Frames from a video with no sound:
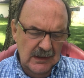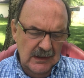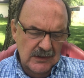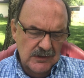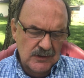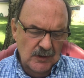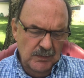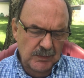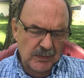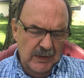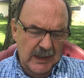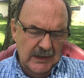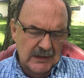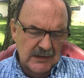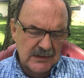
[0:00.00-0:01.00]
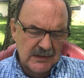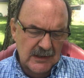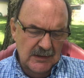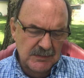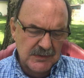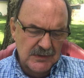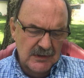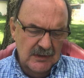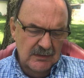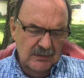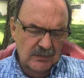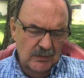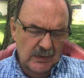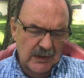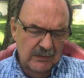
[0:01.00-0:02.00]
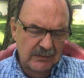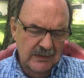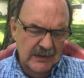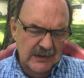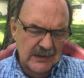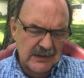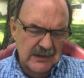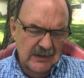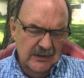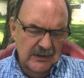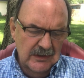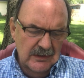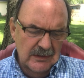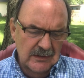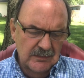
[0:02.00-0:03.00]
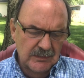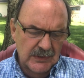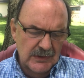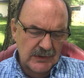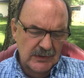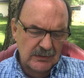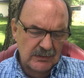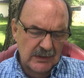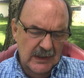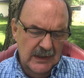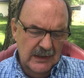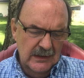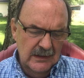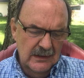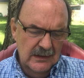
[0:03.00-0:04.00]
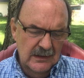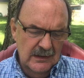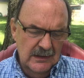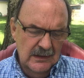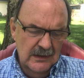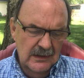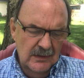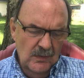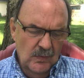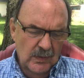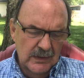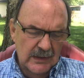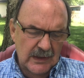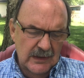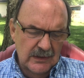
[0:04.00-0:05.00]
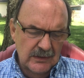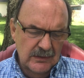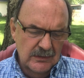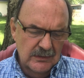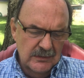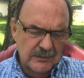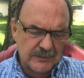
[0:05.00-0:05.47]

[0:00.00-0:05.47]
so practice and observe whatever they tell you, but do not what they do.